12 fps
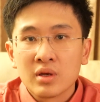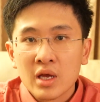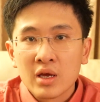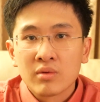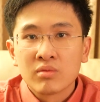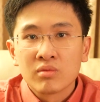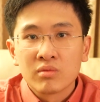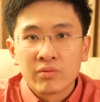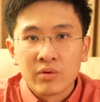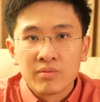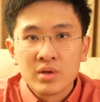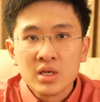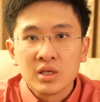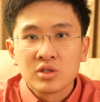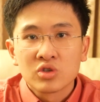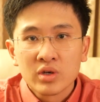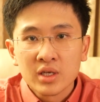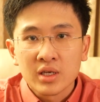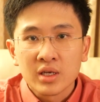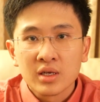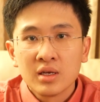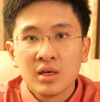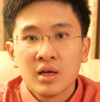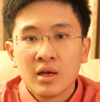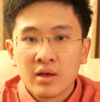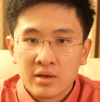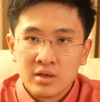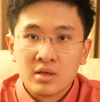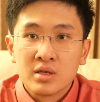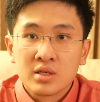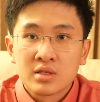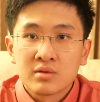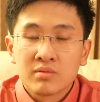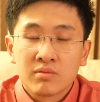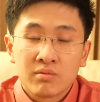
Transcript: And for me, drinking is,